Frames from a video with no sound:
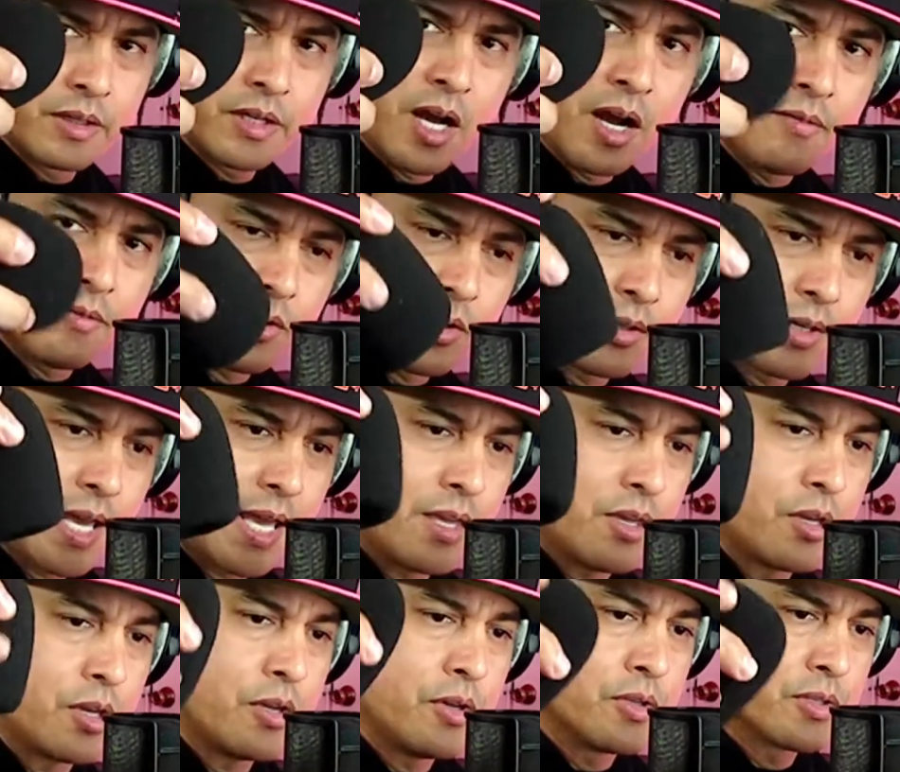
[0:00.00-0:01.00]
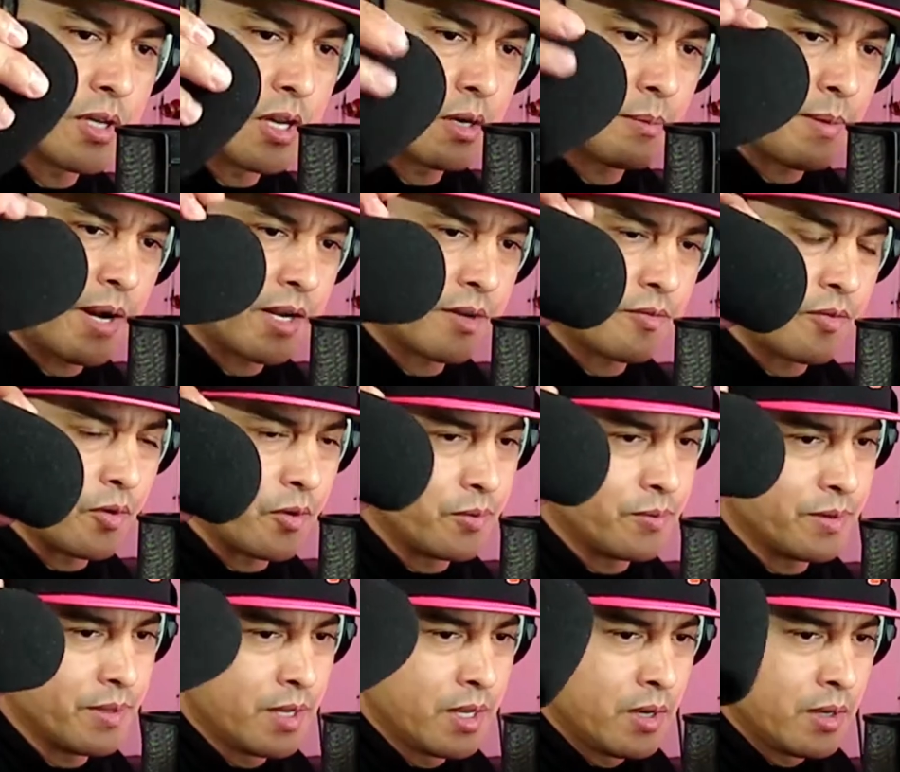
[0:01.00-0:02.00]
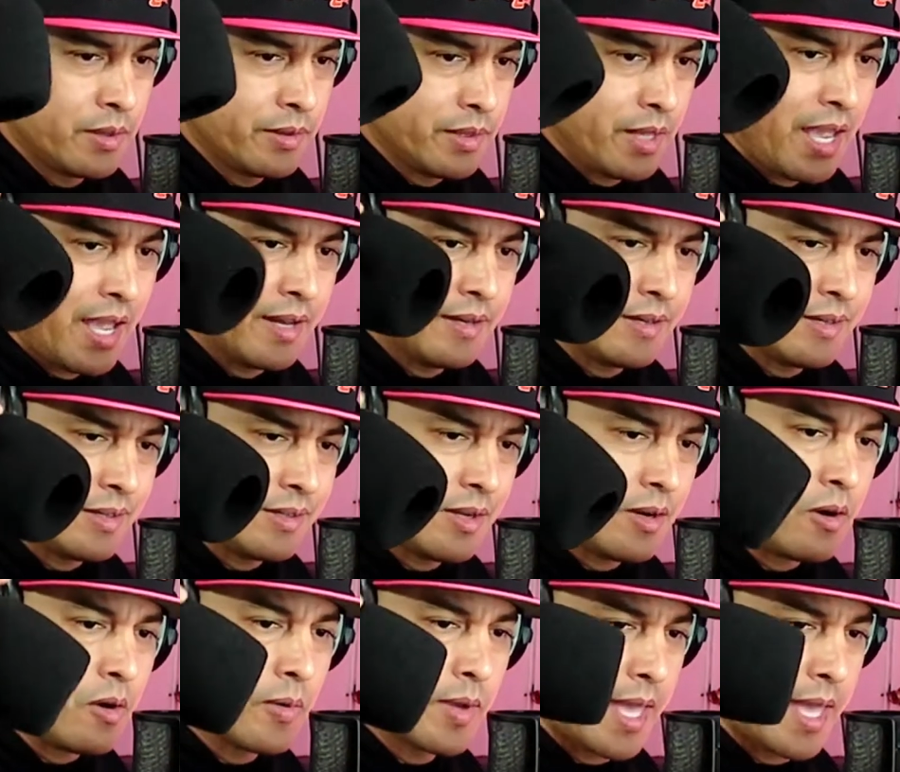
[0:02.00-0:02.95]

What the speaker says: cover that you can use on a microphone, and they're